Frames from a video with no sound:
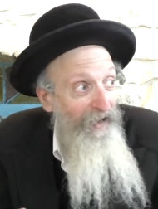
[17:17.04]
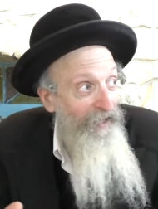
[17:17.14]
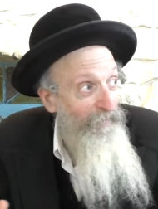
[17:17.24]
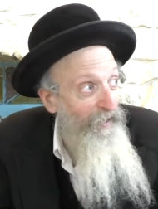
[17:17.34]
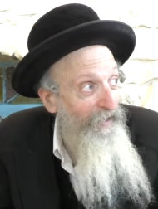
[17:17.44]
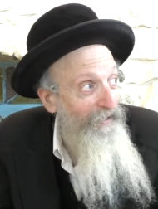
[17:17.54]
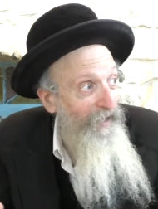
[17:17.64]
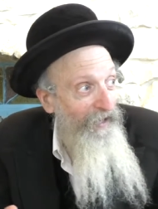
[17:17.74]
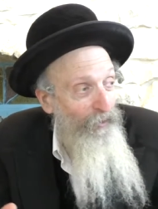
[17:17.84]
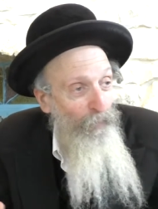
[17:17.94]
admitted
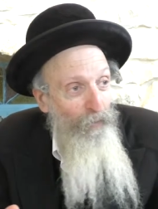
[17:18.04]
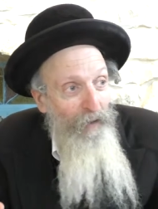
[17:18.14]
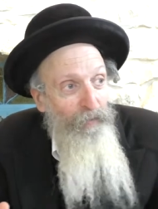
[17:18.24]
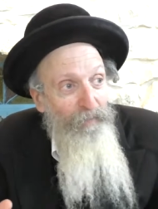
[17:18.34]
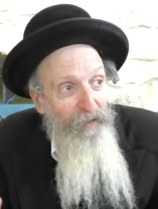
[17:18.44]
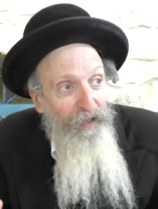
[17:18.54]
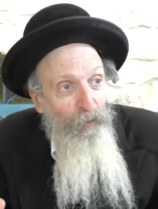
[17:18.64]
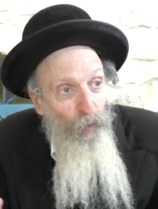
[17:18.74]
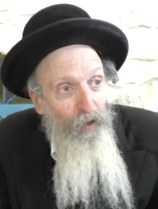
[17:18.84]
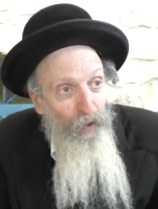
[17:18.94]
they had no problem
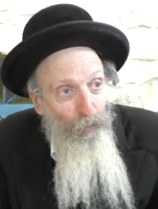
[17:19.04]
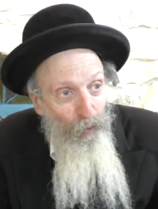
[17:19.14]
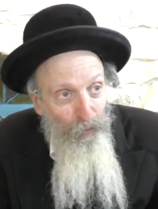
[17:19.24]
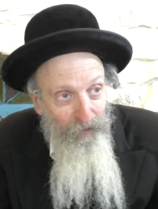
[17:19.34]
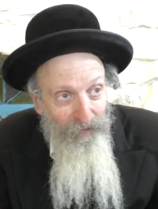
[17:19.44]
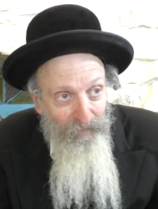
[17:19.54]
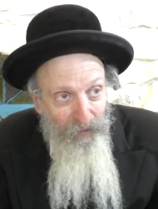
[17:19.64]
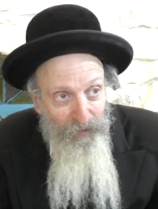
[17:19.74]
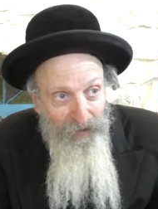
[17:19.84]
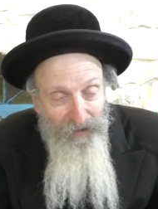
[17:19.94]
admitting where they were holding.
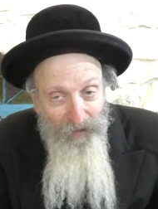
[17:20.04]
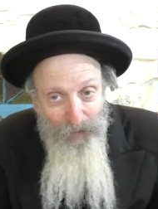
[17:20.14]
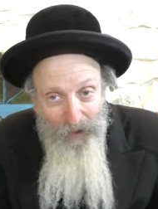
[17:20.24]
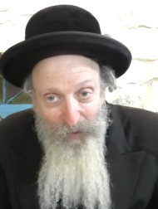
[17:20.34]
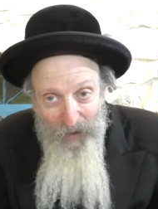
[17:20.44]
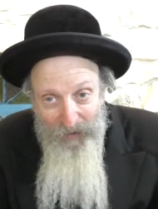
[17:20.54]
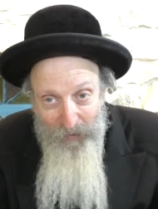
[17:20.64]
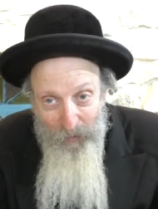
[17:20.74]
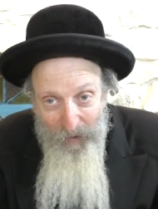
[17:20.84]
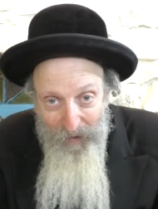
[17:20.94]
That was not they were not trying
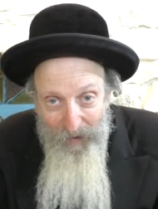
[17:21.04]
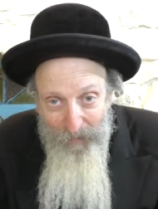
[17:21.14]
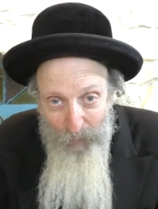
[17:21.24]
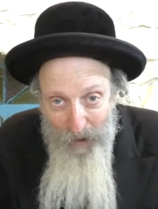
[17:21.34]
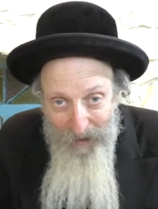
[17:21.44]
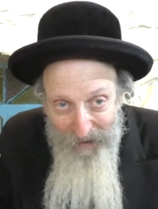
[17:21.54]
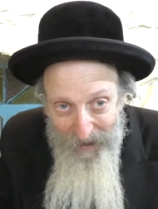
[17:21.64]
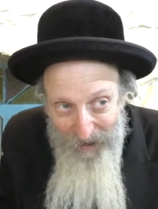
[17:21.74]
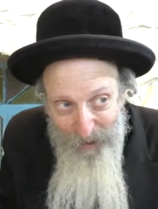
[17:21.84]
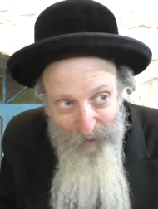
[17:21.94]
to put on
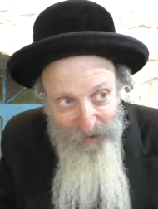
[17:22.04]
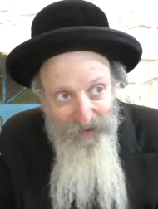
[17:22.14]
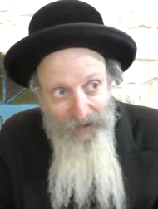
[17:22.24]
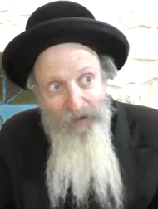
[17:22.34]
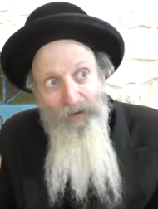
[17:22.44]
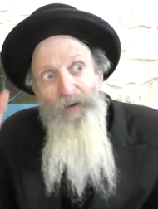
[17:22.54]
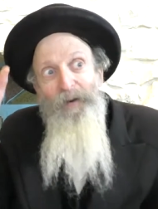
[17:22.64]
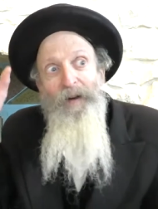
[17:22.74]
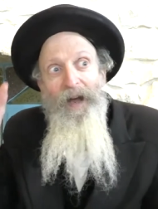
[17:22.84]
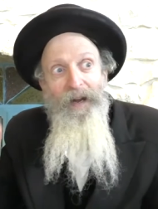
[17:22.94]
any airs that
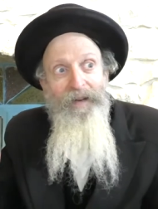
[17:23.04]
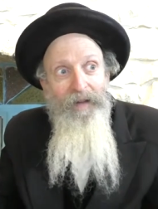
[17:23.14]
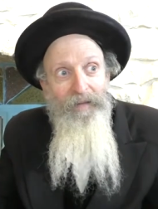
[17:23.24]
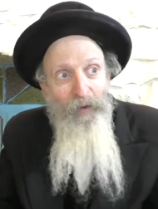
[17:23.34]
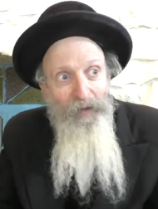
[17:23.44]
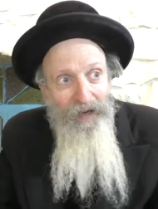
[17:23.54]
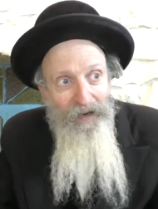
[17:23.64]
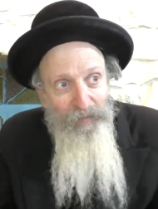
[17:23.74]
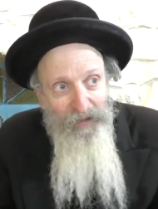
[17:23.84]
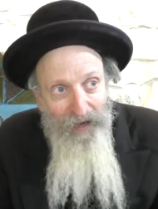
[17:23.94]
they're high, holding on
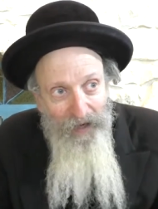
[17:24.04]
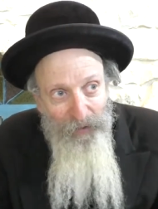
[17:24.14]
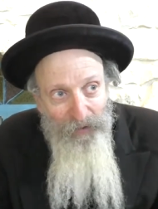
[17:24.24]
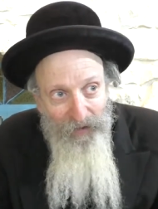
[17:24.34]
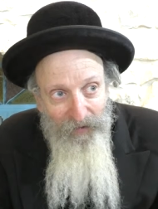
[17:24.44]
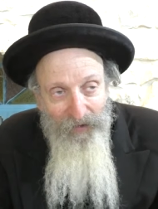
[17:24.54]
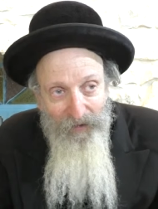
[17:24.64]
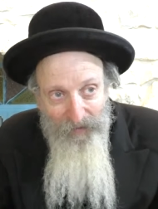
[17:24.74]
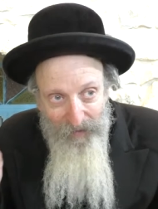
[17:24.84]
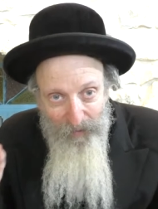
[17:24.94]
opposite
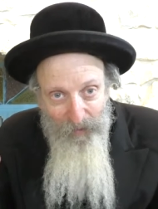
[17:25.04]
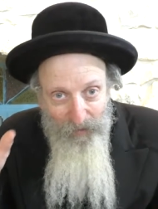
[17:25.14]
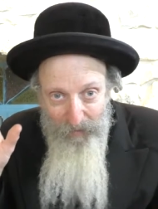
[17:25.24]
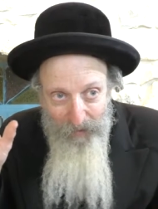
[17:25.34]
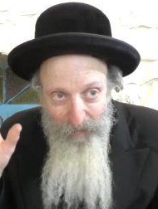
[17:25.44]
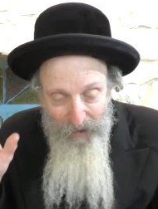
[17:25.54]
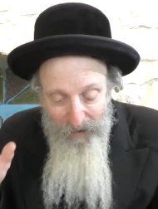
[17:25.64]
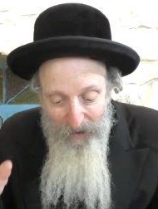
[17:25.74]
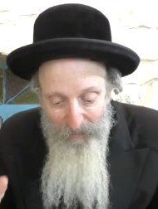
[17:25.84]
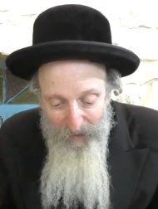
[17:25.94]
hyperdrake. They were
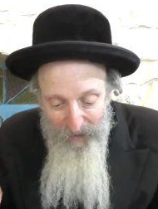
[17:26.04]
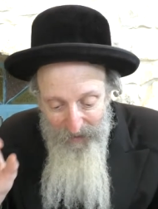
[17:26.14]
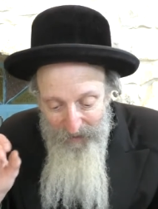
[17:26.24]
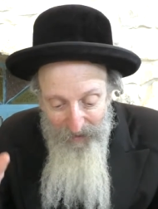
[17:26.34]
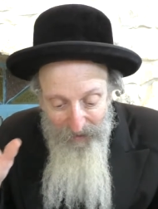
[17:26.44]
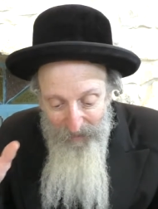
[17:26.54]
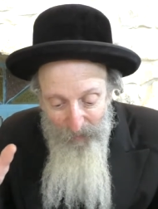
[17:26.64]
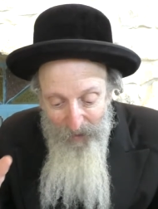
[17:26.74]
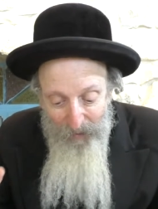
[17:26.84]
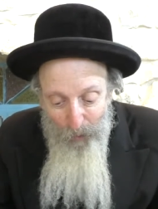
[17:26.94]
immediately admitted that they're
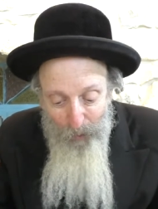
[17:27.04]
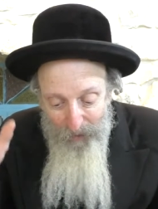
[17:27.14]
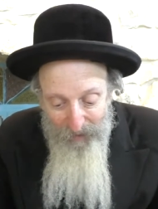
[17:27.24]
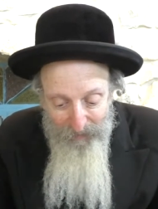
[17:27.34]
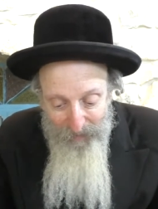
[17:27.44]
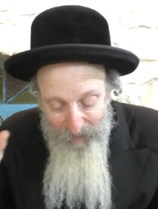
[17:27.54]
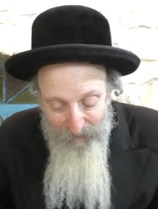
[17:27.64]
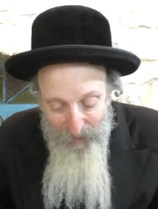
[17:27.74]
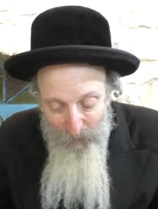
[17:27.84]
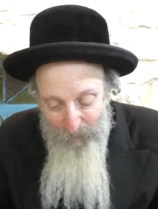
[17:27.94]
where they're holding in,
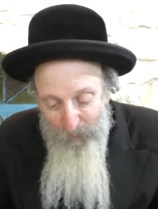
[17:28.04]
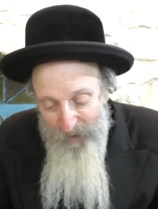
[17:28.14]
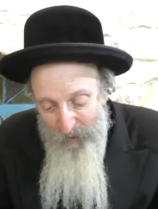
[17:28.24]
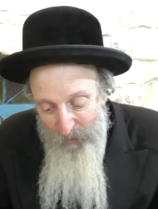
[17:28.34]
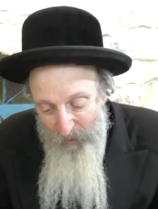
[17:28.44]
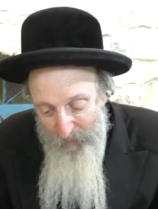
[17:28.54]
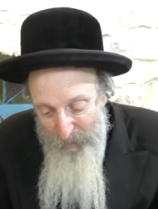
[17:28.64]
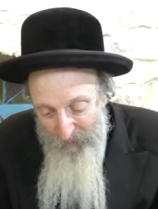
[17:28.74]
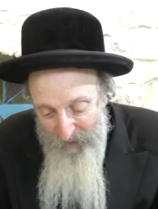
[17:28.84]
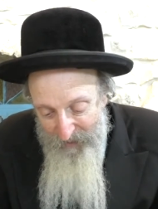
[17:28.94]
in, in reference to the
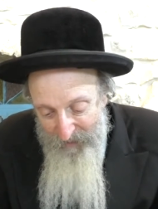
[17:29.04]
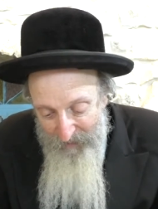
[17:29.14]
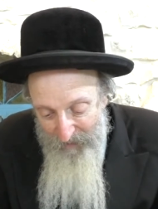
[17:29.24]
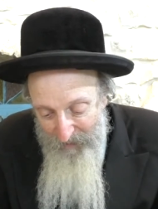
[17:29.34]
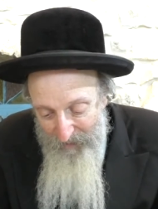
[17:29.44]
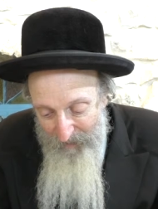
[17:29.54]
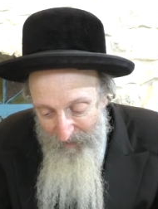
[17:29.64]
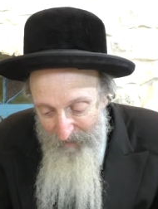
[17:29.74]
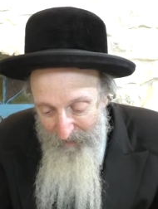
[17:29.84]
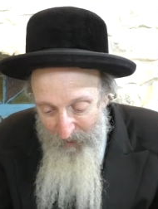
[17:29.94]
previous
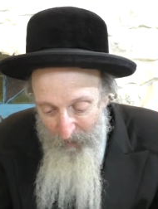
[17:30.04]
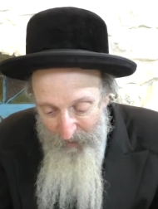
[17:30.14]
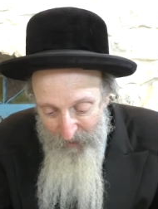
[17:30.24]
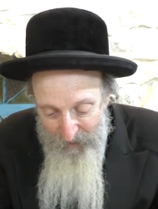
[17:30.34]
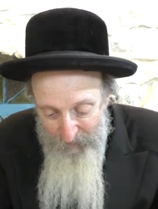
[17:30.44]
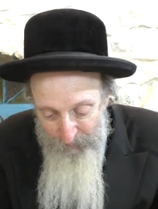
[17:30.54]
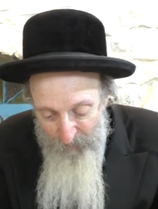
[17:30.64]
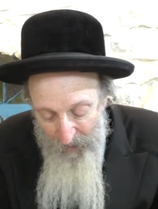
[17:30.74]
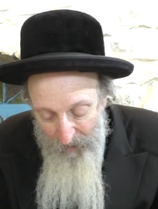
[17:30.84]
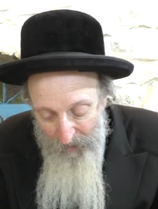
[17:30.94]
uh, generations.
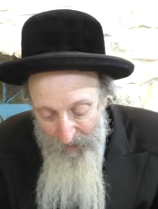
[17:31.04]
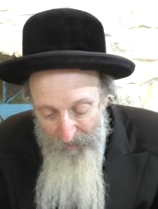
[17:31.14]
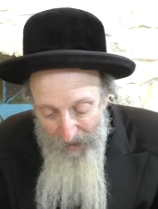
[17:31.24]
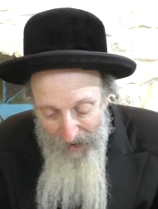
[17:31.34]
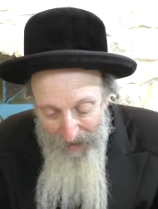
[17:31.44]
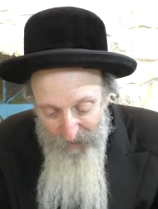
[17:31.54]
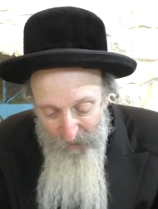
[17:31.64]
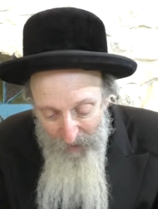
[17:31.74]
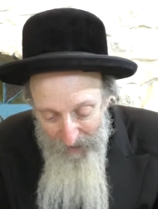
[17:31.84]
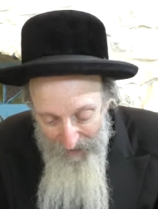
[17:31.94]
The
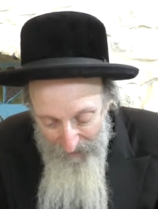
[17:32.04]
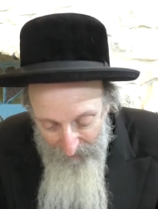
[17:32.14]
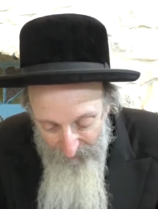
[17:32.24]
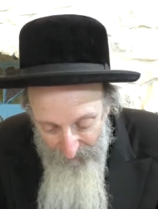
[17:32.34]
atre